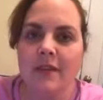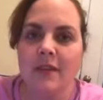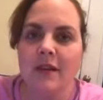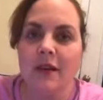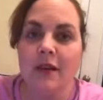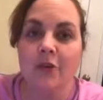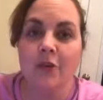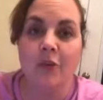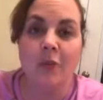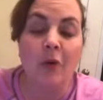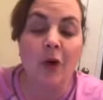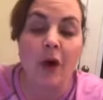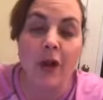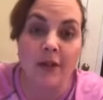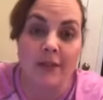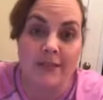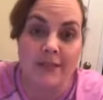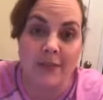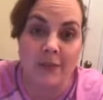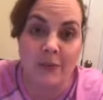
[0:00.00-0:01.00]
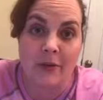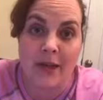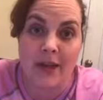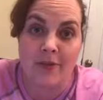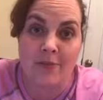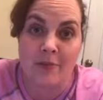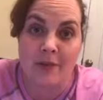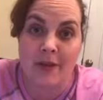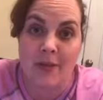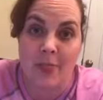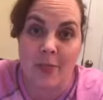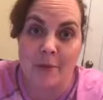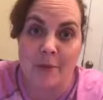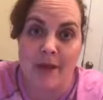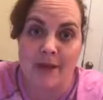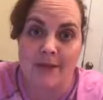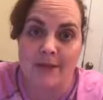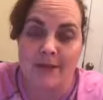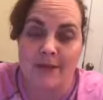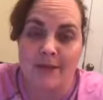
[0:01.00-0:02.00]
Other products that we have beyond the
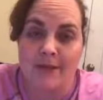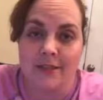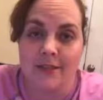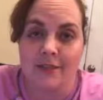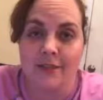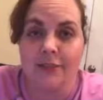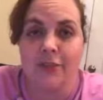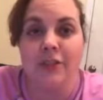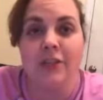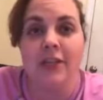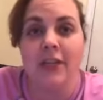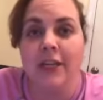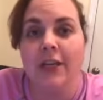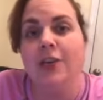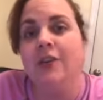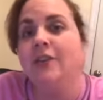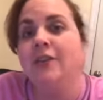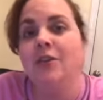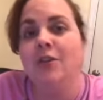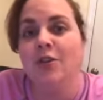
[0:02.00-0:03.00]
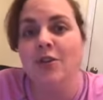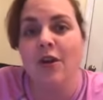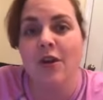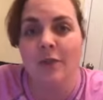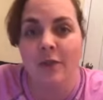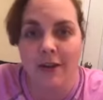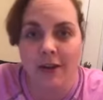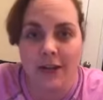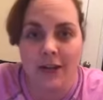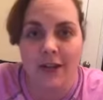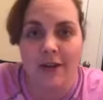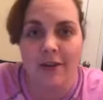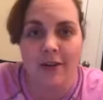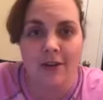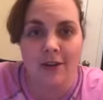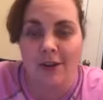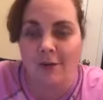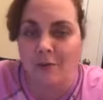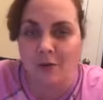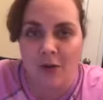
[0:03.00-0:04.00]
basics. Because if you're in here, then you already
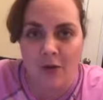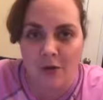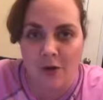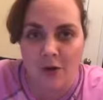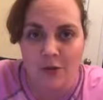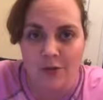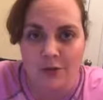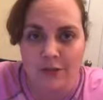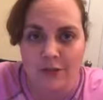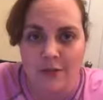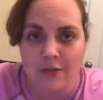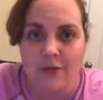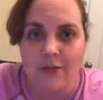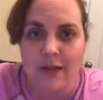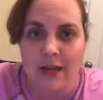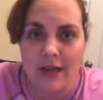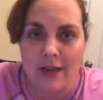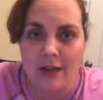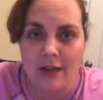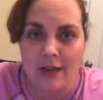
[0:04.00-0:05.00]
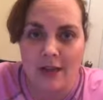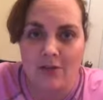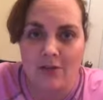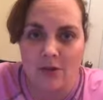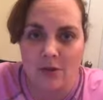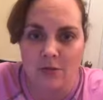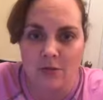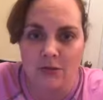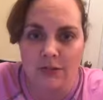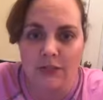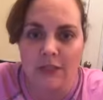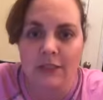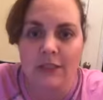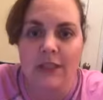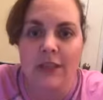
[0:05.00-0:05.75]
are a wholesale account holder.